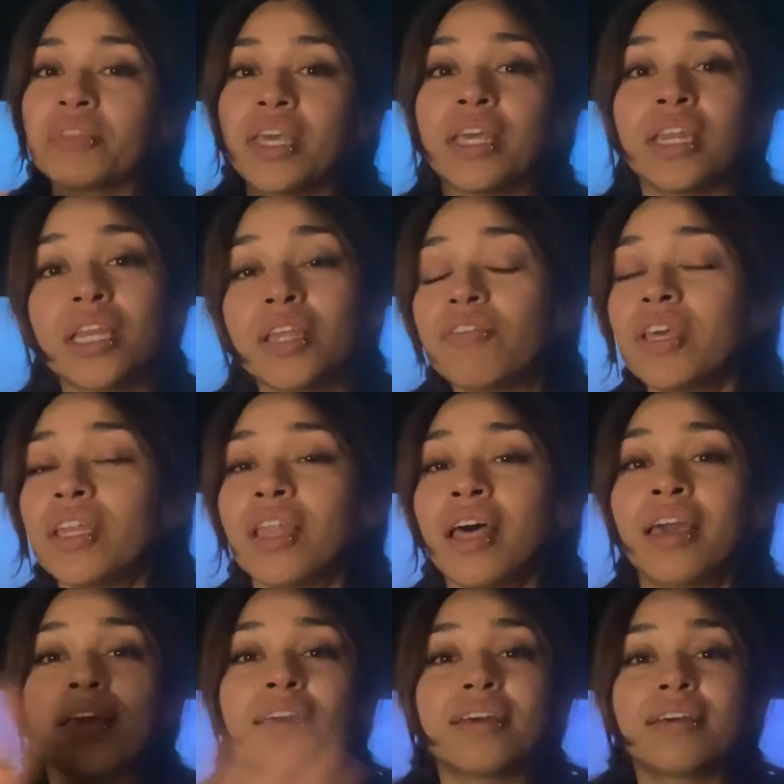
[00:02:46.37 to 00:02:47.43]
He didn't even
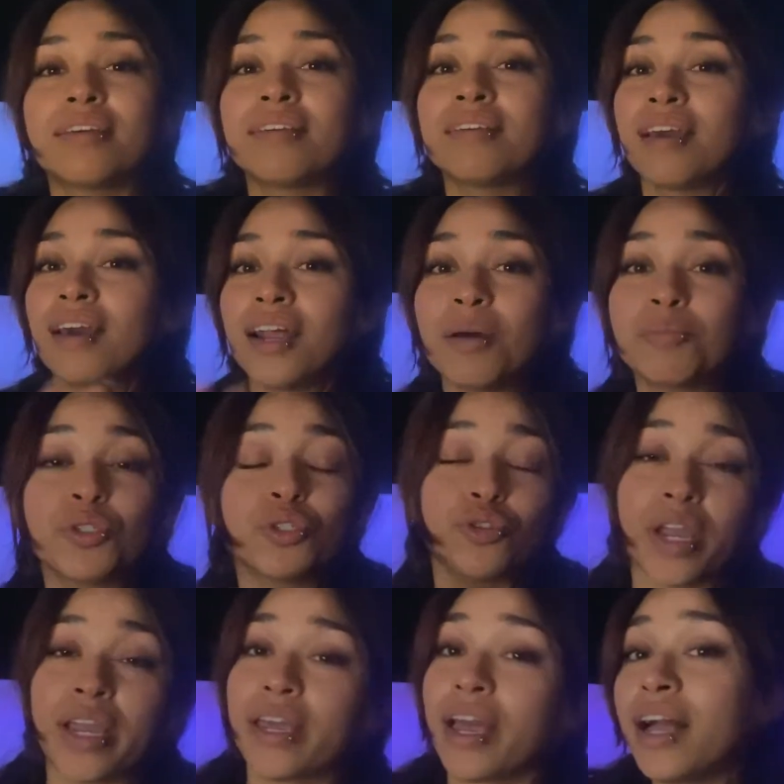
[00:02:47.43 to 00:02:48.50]
like get up to
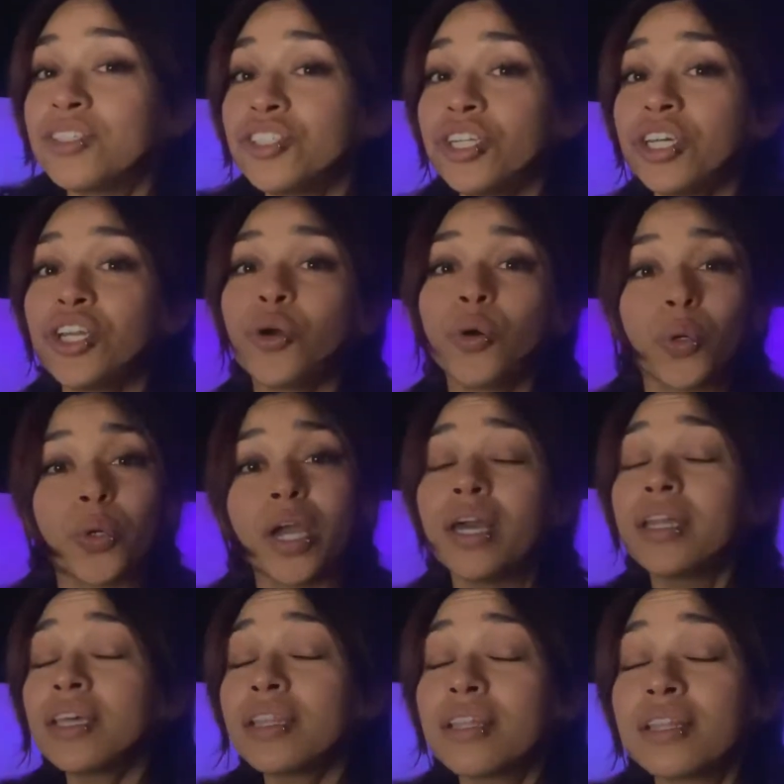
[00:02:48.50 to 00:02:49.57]
try and catch it or
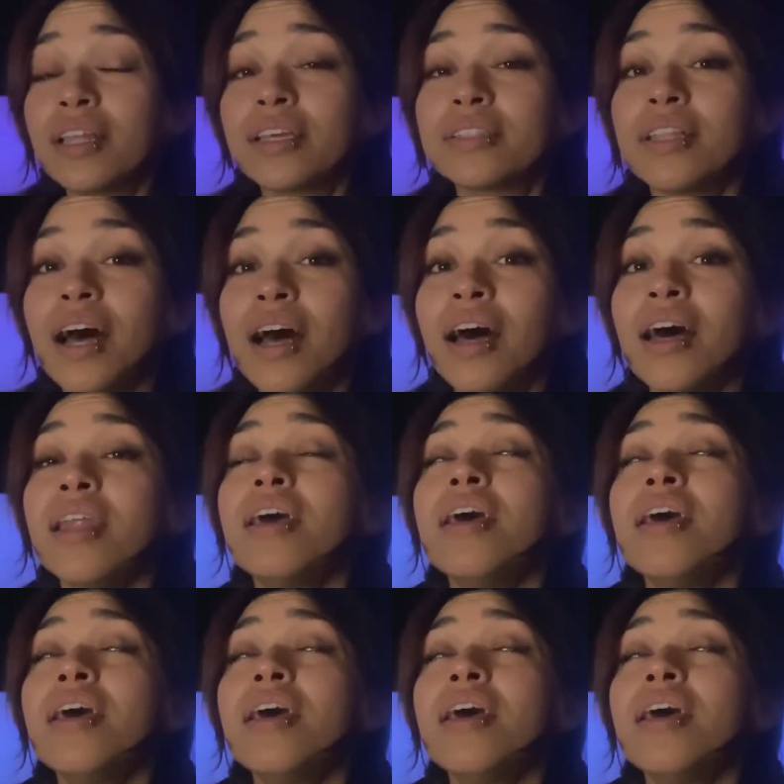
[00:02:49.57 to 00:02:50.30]
anything like that.